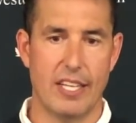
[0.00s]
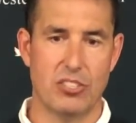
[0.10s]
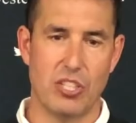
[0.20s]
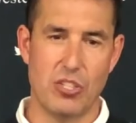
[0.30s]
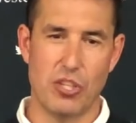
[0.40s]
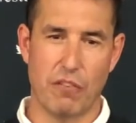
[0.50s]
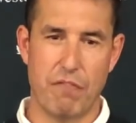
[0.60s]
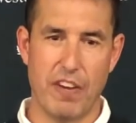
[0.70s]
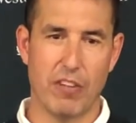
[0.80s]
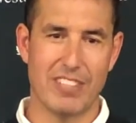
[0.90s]
So you
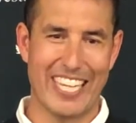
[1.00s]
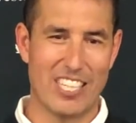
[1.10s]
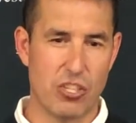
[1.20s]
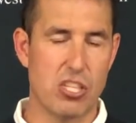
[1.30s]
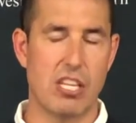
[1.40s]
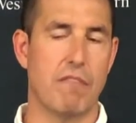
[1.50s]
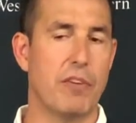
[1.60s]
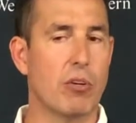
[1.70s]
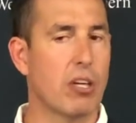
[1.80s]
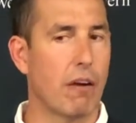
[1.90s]
just felt like you just didn't
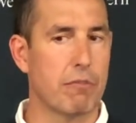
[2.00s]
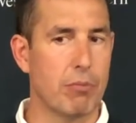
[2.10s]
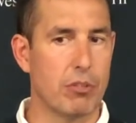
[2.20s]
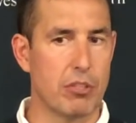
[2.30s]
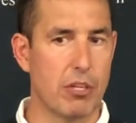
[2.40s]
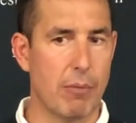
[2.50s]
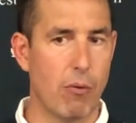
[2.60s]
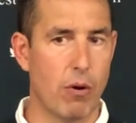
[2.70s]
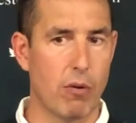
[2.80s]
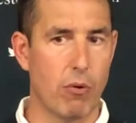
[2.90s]
feel comfortable and good
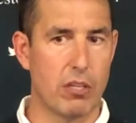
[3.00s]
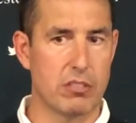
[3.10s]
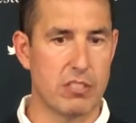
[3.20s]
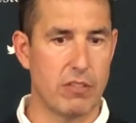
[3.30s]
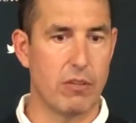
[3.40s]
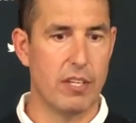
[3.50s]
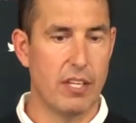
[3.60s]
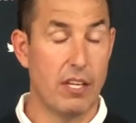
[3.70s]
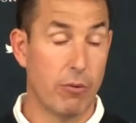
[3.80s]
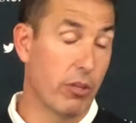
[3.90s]
about what it was until
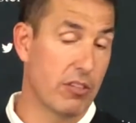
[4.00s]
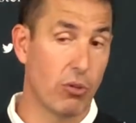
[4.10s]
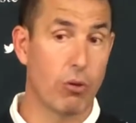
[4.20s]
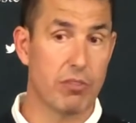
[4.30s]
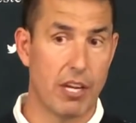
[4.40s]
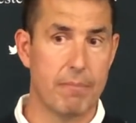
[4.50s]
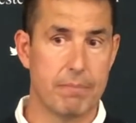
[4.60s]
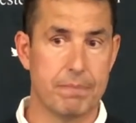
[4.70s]
overtime.